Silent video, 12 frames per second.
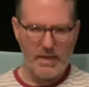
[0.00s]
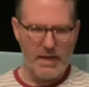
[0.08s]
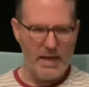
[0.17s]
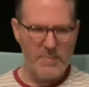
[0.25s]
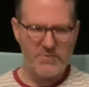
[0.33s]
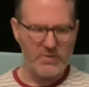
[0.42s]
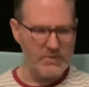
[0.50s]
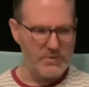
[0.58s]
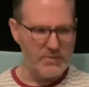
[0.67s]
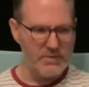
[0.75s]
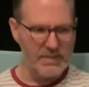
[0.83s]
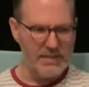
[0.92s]

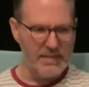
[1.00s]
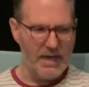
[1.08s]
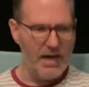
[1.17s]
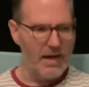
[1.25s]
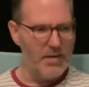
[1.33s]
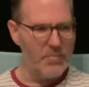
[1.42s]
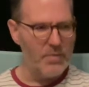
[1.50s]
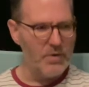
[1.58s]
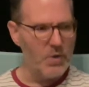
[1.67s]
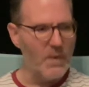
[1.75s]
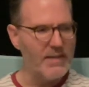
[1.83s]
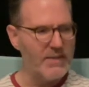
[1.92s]
Absolutely.
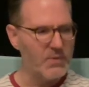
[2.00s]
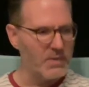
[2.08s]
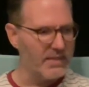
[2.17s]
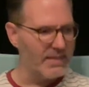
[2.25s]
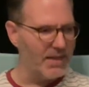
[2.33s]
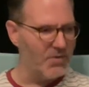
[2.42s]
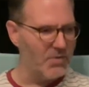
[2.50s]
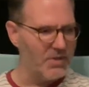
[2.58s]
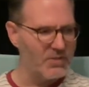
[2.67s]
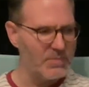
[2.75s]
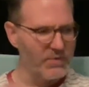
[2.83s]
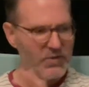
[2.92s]
Going into it now, what are some of